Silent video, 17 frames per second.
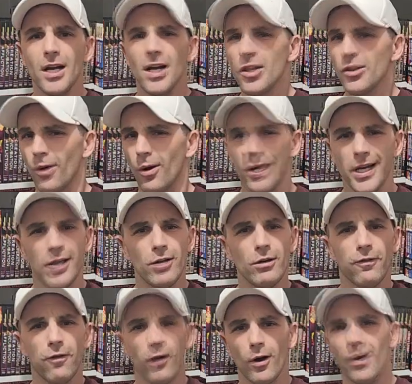Throw it into a
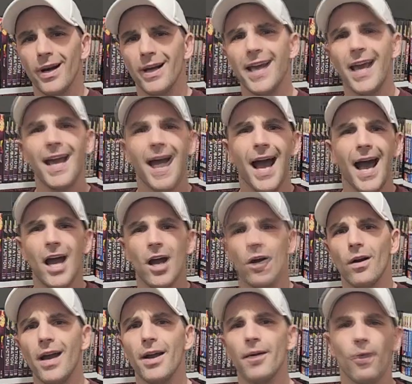401k,
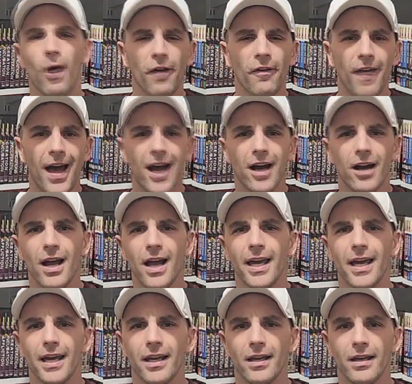IRA, Roth IRA.